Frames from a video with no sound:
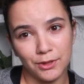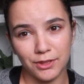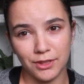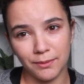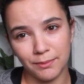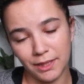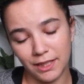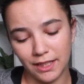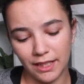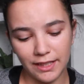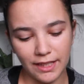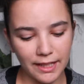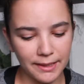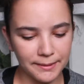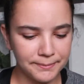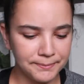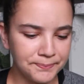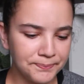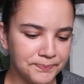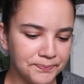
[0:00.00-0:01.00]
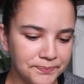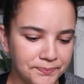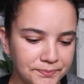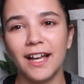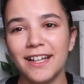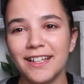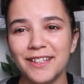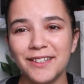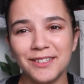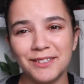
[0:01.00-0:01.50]
or something like that.
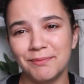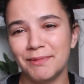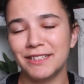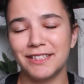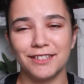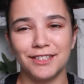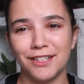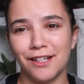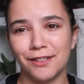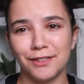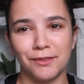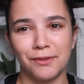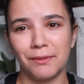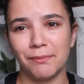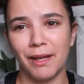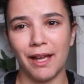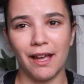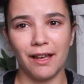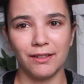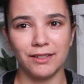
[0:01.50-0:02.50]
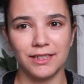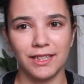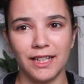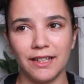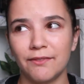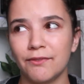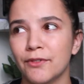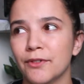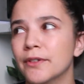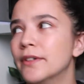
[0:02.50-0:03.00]
I use mason jars around my house
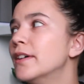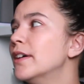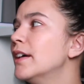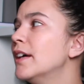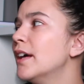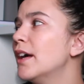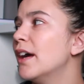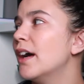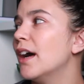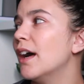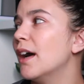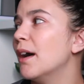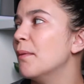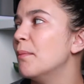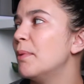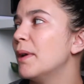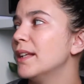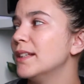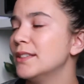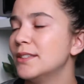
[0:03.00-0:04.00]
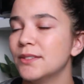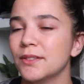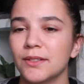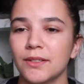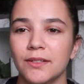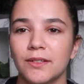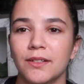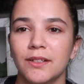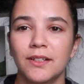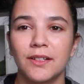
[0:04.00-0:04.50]
for
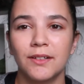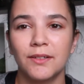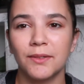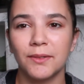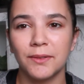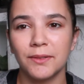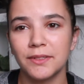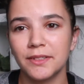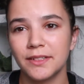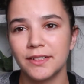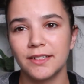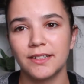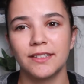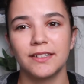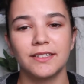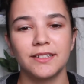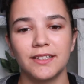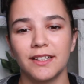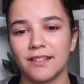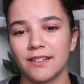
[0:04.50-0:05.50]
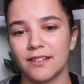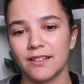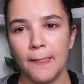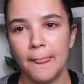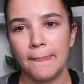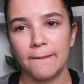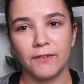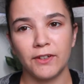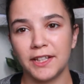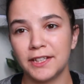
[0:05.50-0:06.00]
pencil holders,
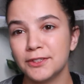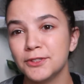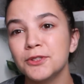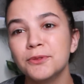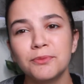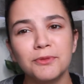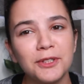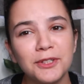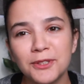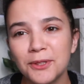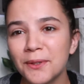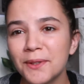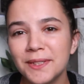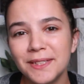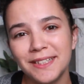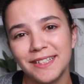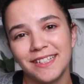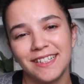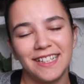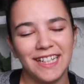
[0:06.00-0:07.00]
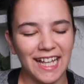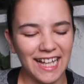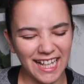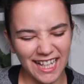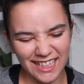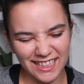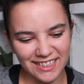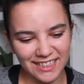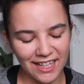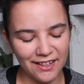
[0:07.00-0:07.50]
for toothbrush holder and that
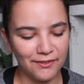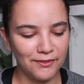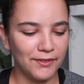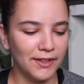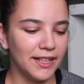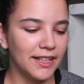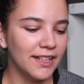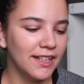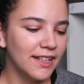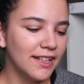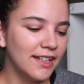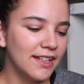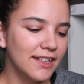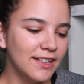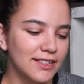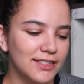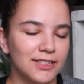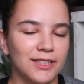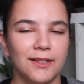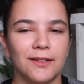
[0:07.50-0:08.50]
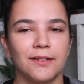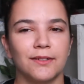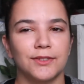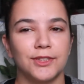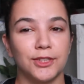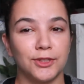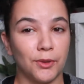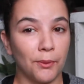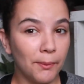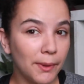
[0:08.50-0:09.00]
kind of stuff, right? So
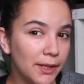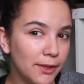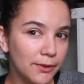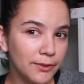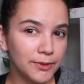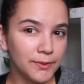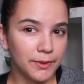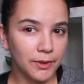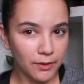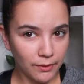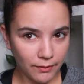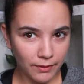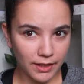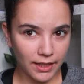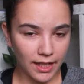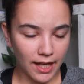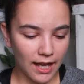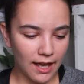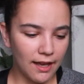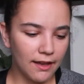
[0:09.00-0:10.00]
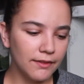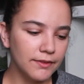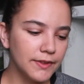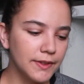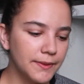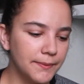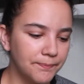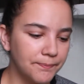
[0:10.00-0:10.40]
just reuse what you already have.